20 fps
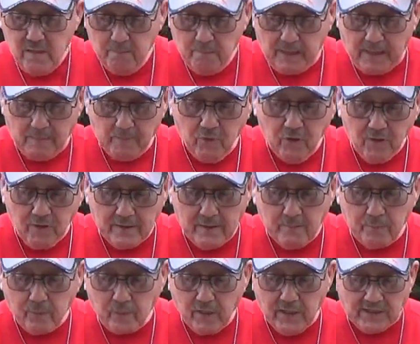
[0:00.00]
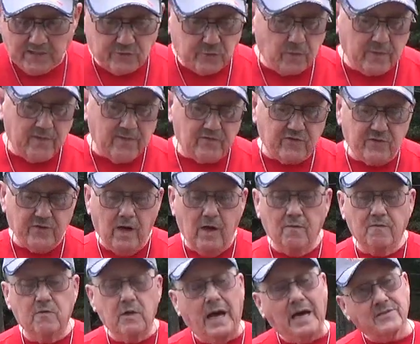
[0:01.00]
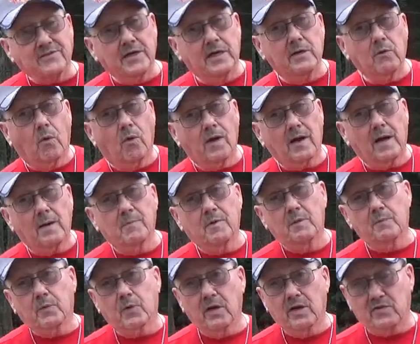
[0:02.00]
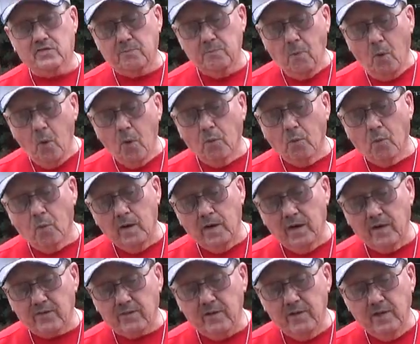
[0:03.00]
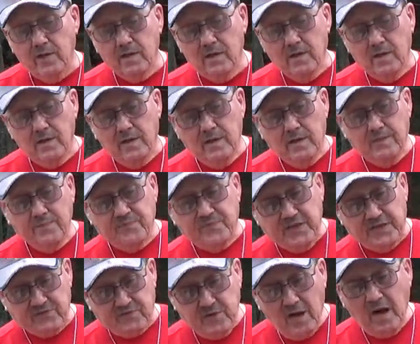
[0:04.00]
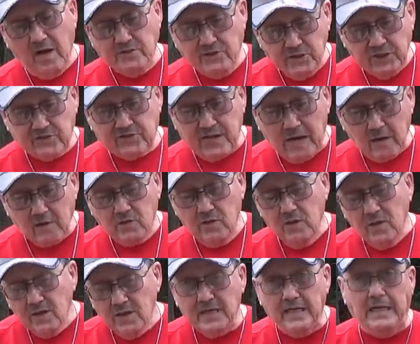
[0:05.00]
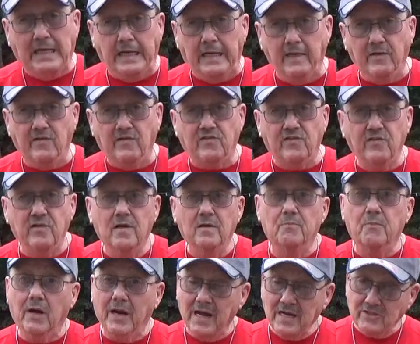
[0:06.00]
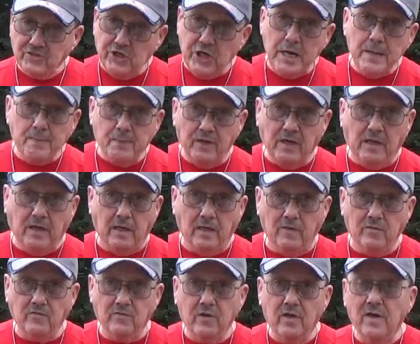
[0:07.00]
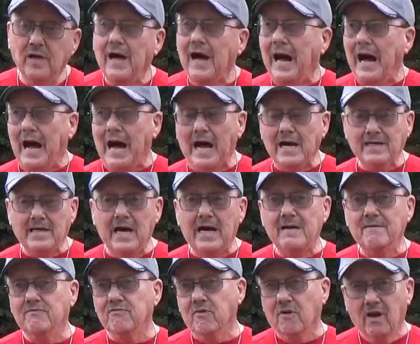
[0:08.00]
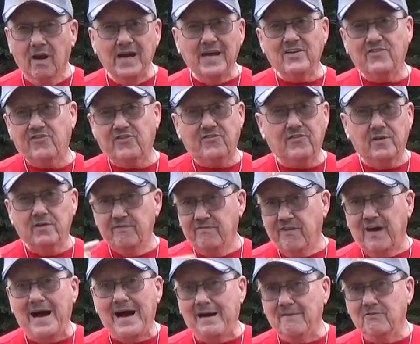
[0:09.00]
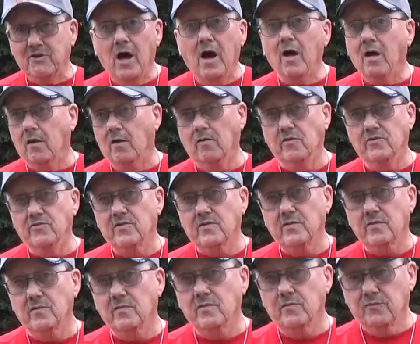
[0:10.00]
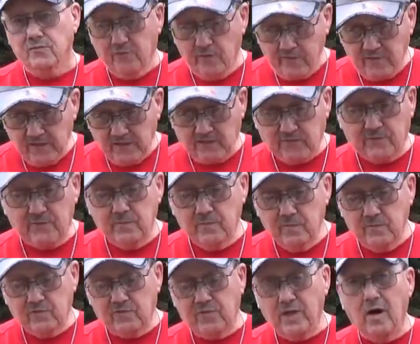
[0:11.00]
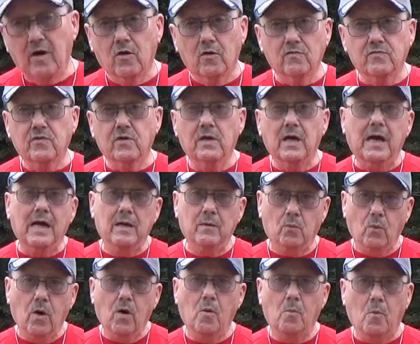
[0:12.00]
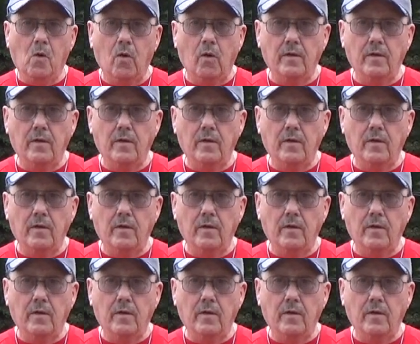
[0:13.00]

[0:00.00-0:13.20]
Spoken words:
But I'm really impressed with this stove, and I'll tell you what I'm impressed more with is not just how good it is, but how cheap it is. I gave less than $5 for this stove at Walmart.